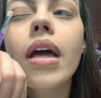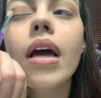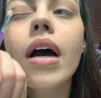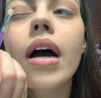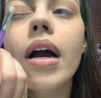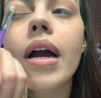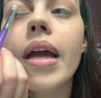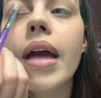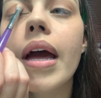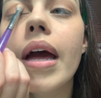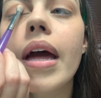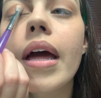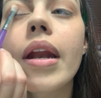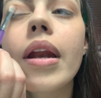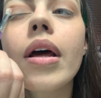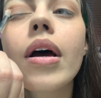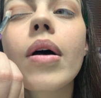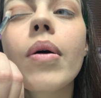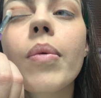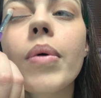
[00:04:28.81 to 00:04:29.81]

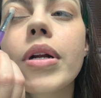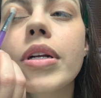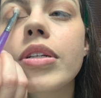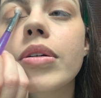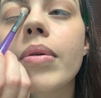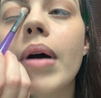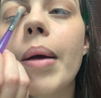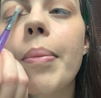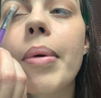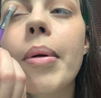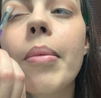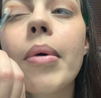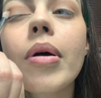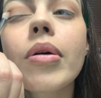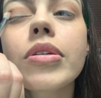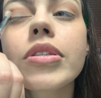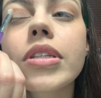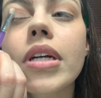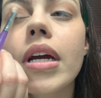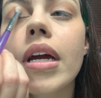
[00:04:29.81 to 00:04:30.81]
again, windshield wiper
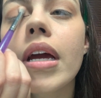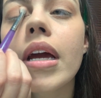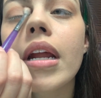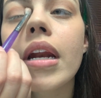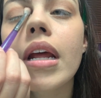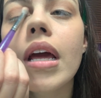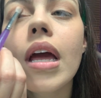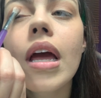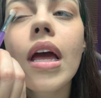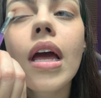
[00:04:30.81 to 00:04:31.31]
motion